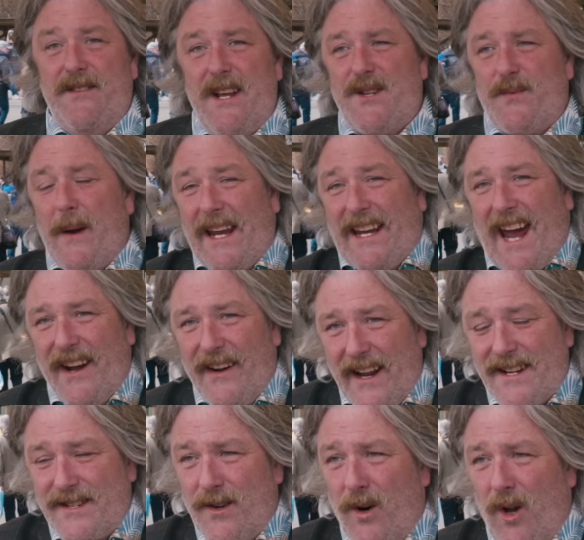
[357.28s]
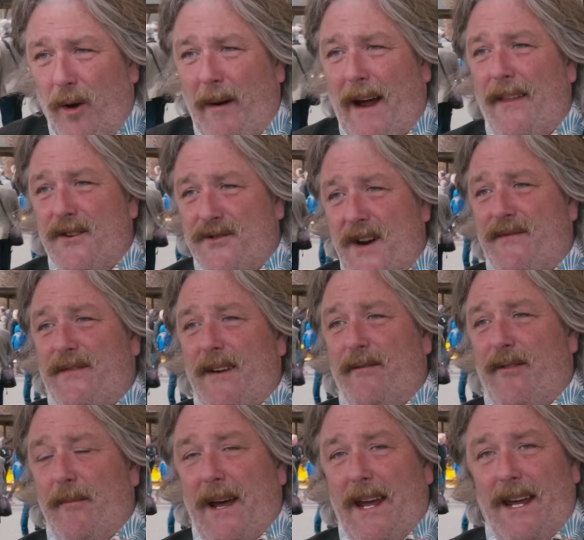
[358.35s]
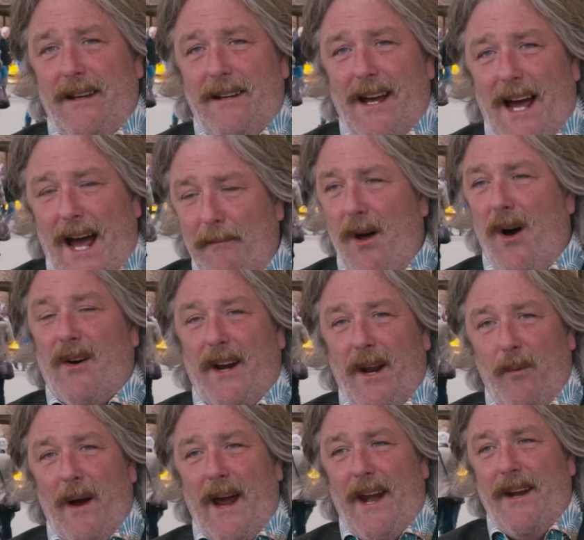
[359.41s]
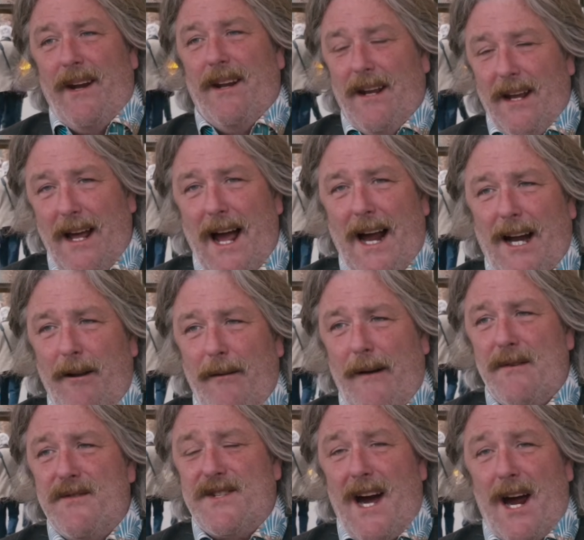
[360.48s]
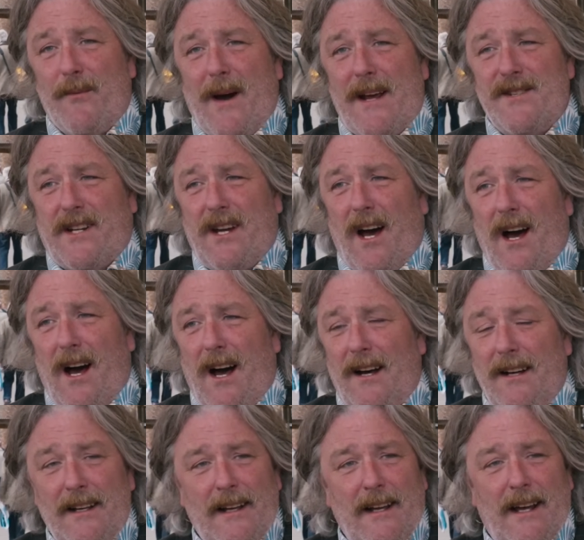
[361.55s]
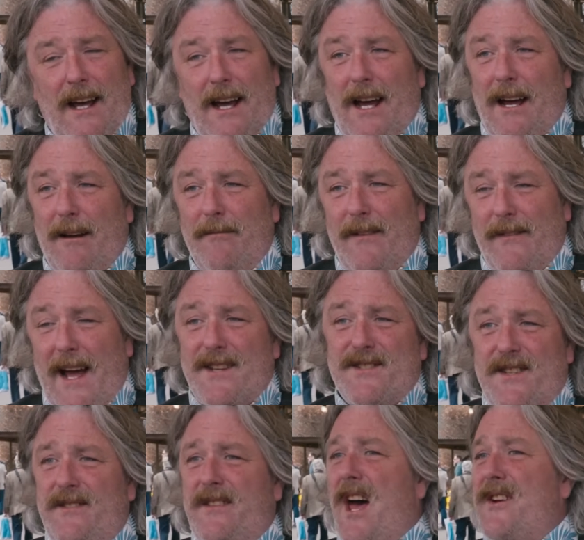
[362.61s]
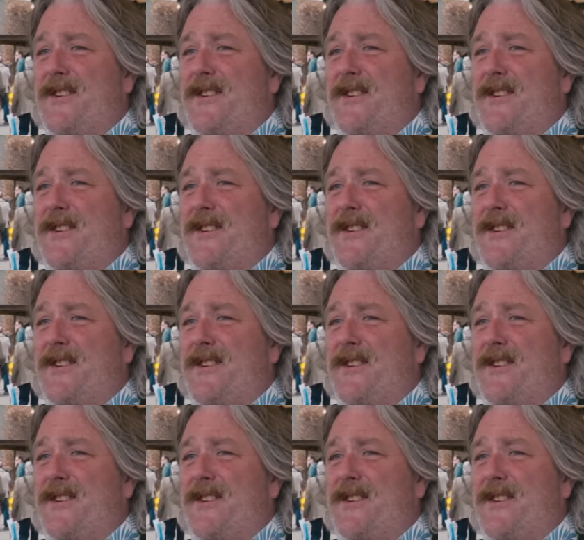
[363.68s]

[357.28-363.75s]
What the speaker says: this weekend, it's all about the drifting for me. I'm not going to win. I'm going to the most sideways car. That's a